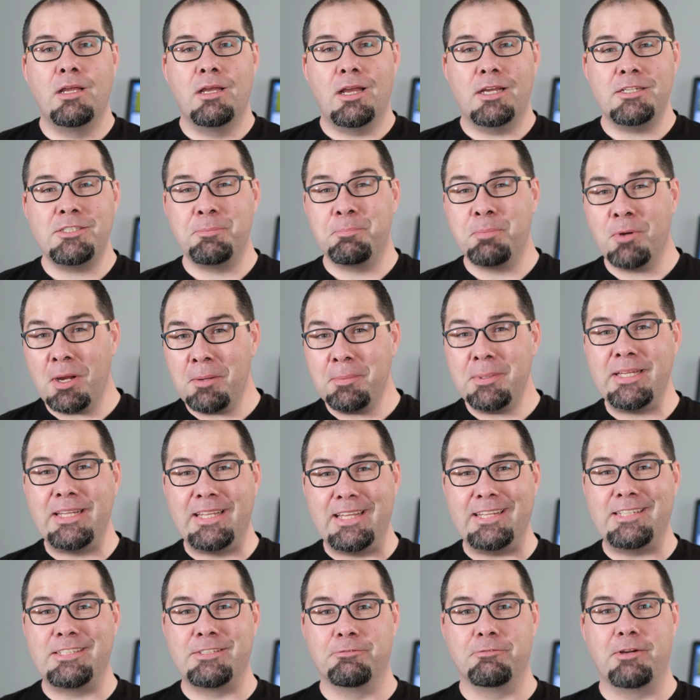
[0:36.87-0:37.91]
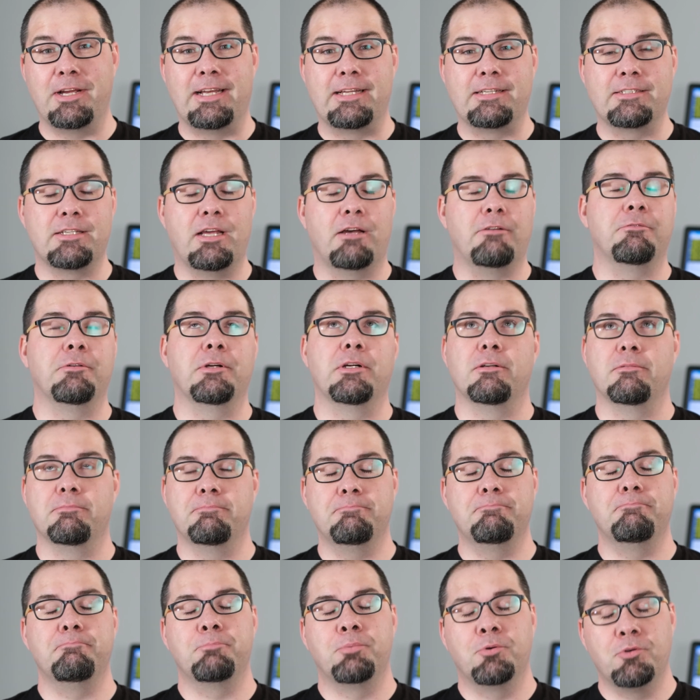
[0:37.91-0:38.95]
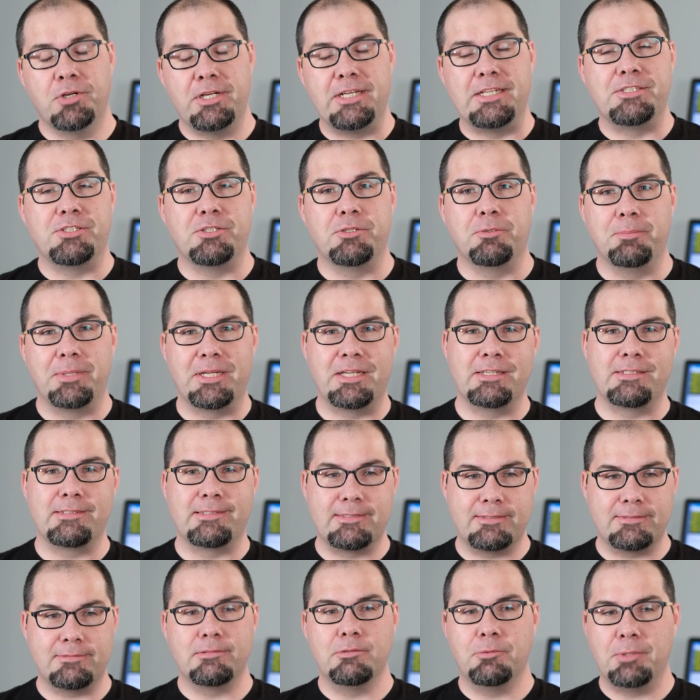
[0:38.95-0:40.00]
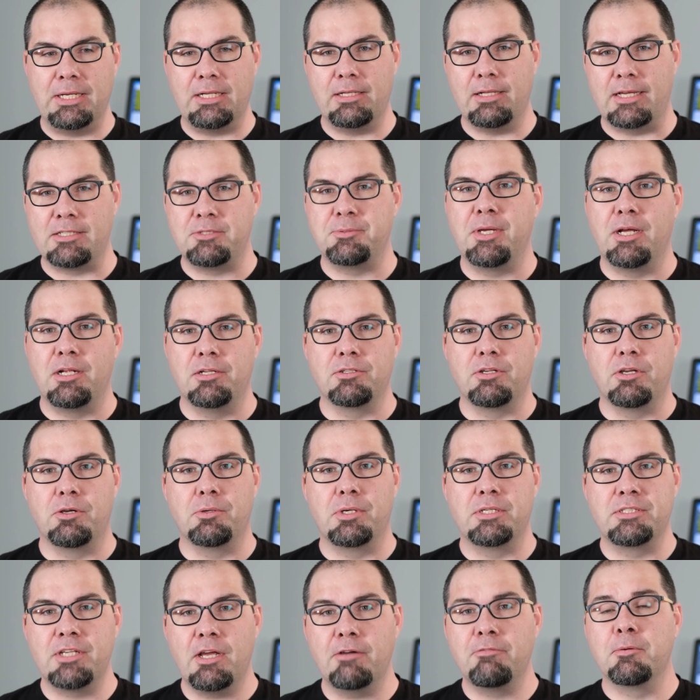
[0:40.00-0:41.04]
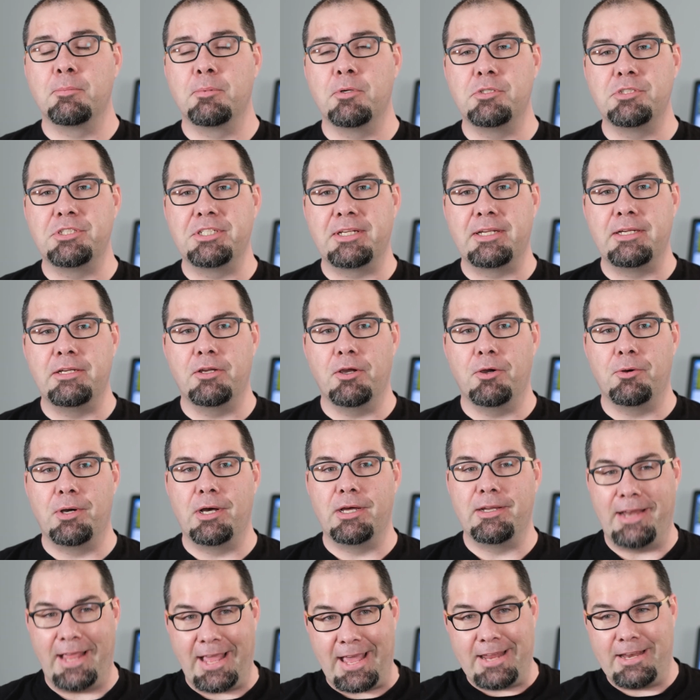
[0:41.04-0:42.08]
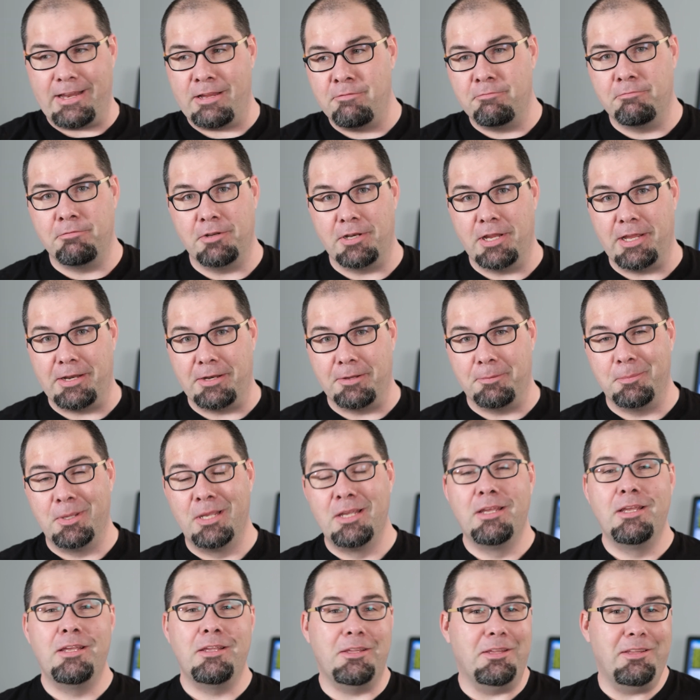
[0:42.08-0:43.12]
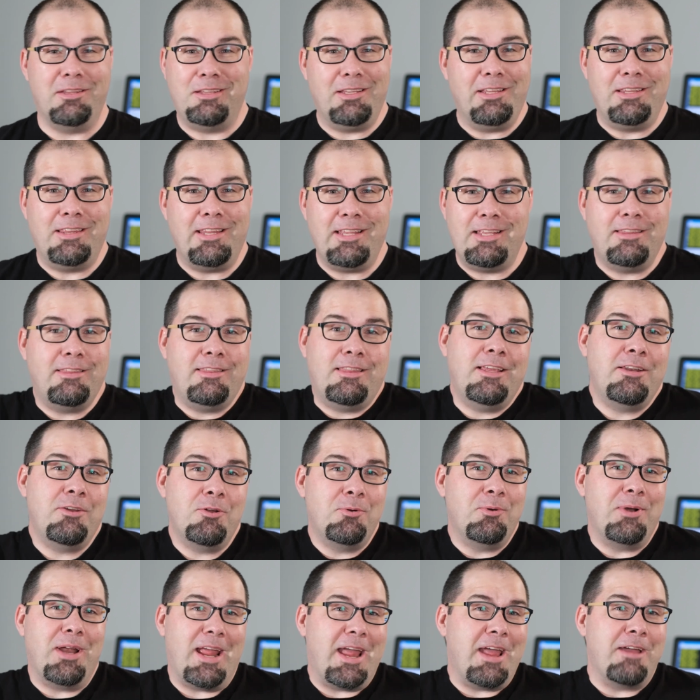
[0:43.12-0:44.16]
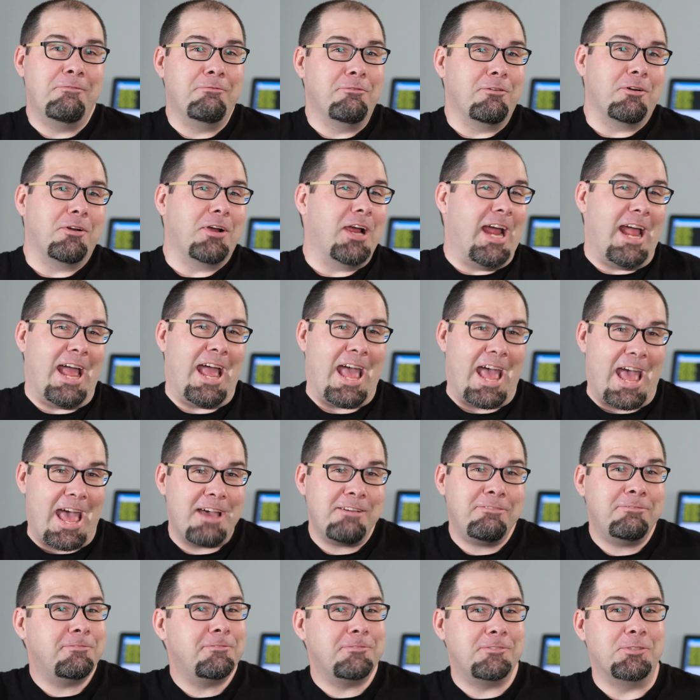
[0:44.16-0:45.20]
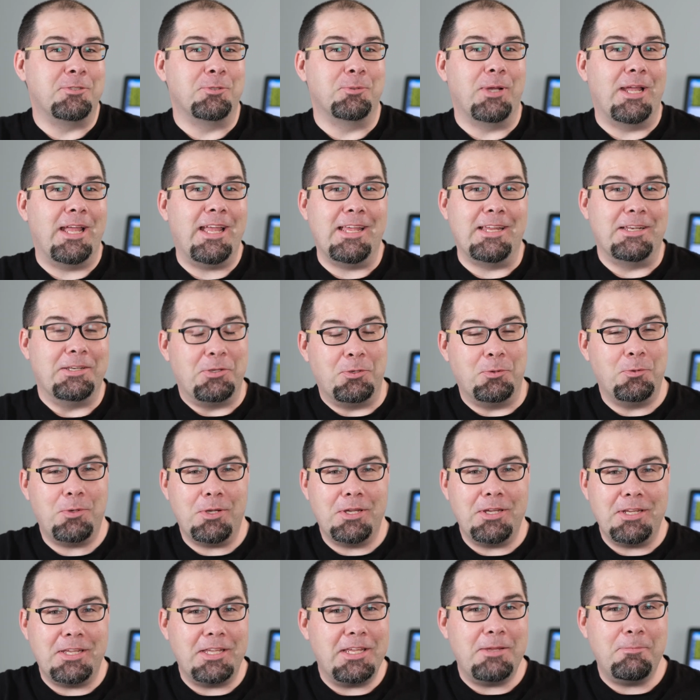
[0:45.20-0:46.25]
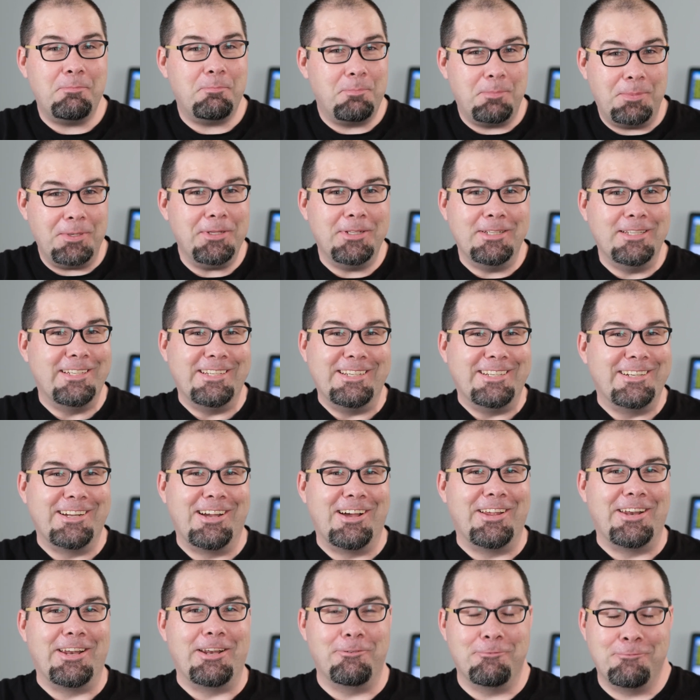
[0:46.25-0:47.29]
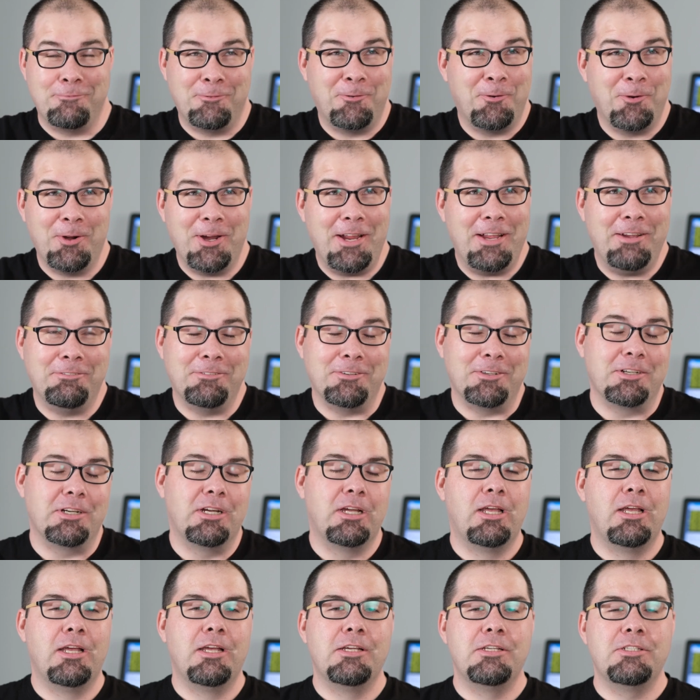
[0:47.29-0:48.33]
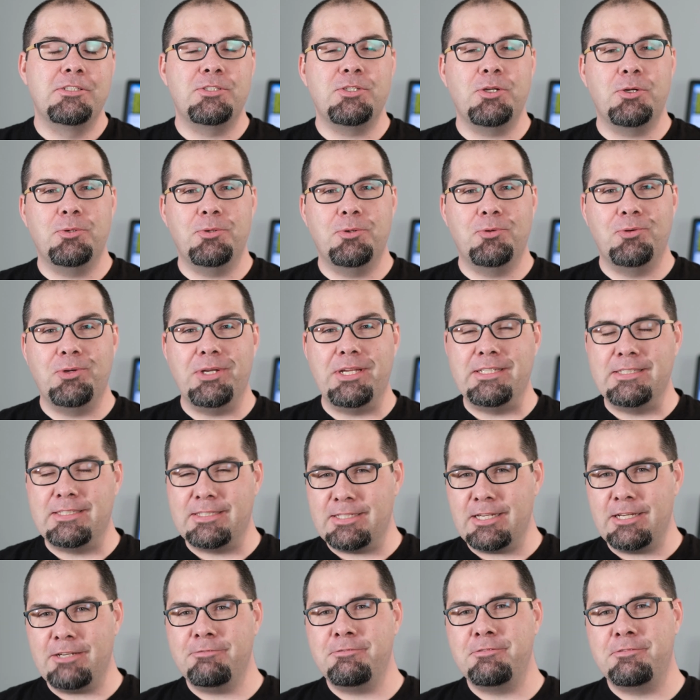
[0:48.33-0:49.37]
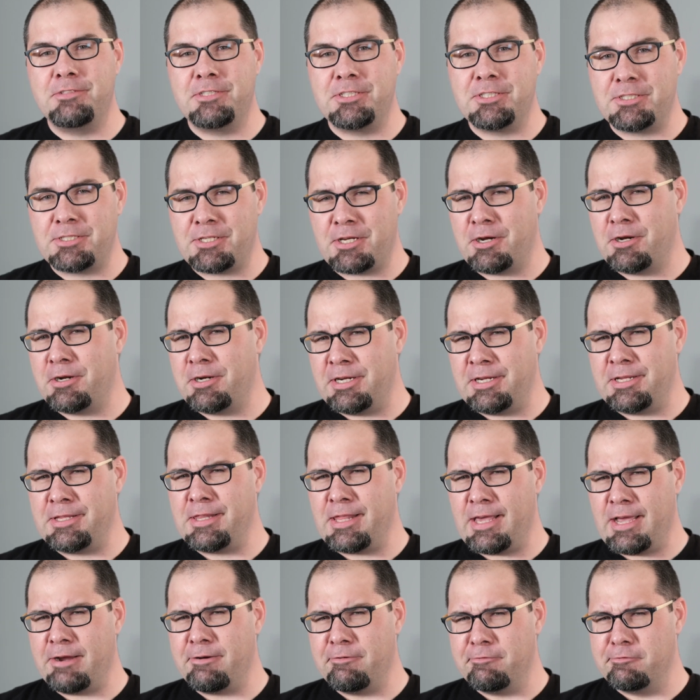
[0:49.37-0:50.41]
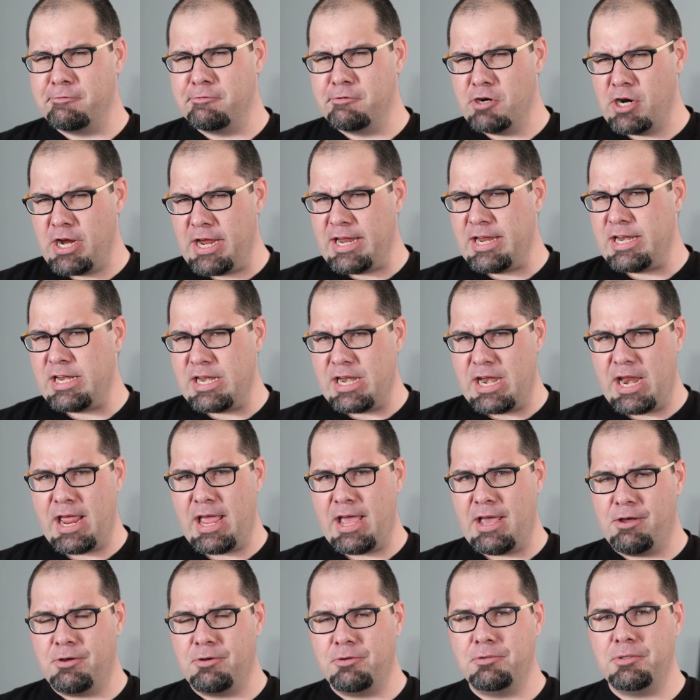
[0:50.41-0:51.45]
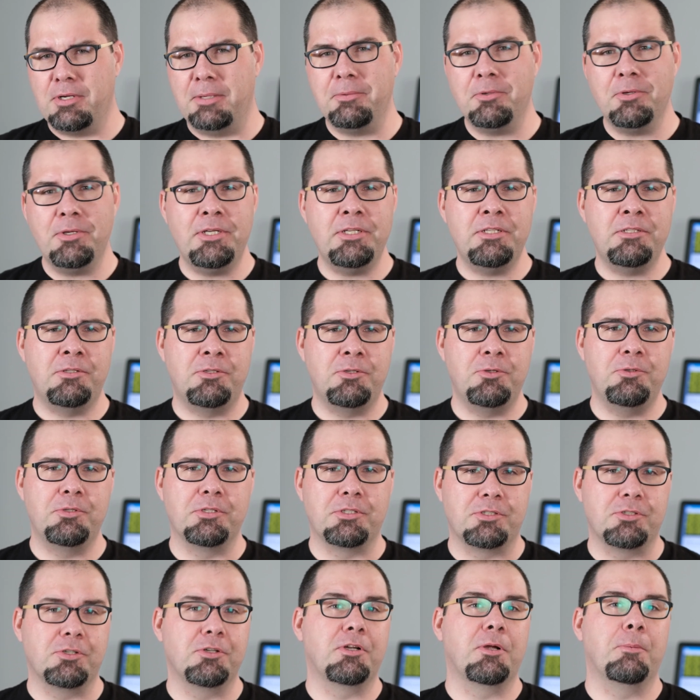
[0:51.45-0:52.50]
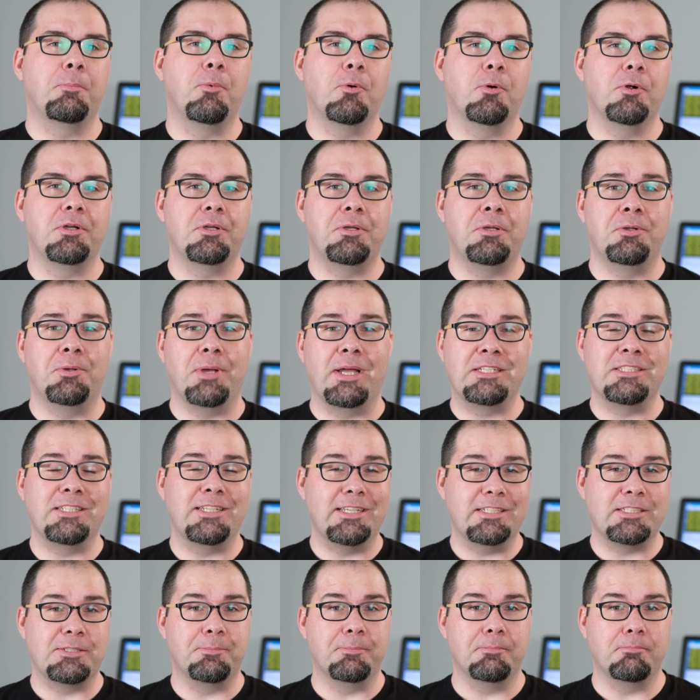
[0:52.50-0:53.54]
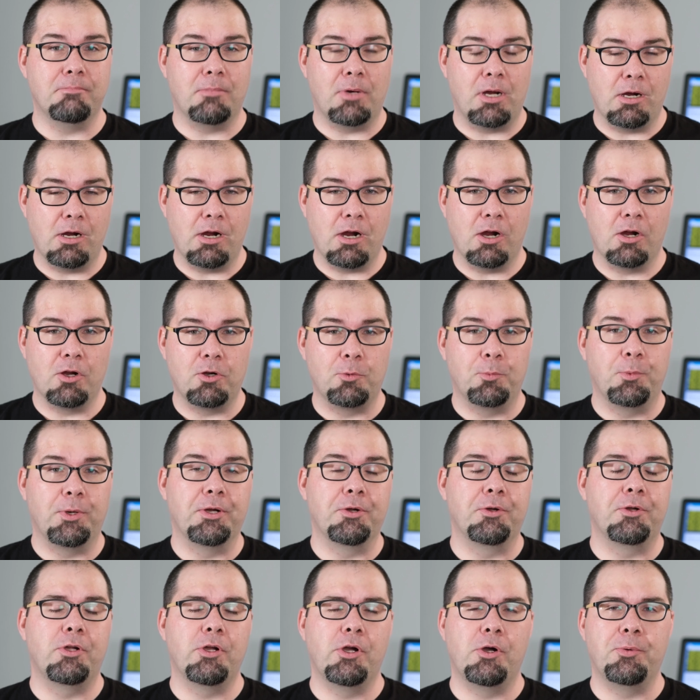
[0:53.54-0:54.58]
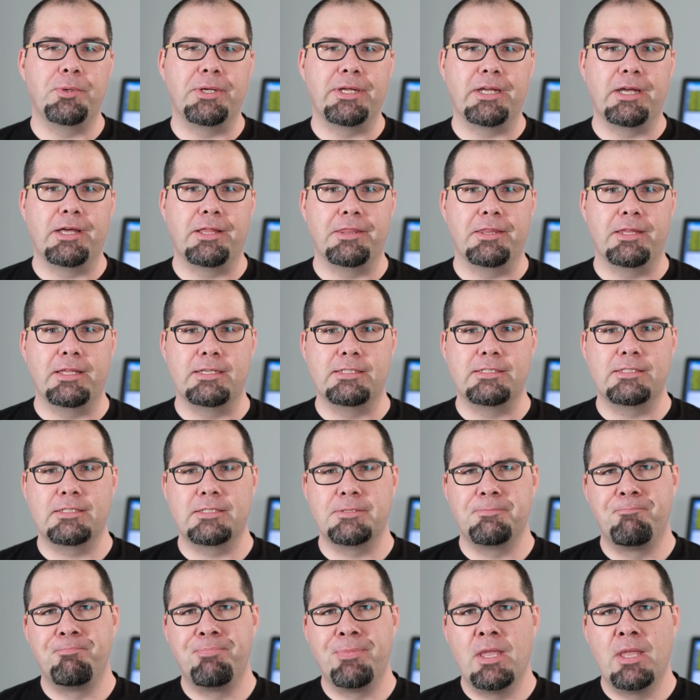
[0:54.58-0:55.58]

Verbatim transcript: I should probably get to writing software pretty soon because, well, as we all know, a software project can go on ad infinitum. They, they don't ever have to end. You can keep building on it forever. So instead of starting that right now, I'm going to do the circuit board to actually get some hardware going on this.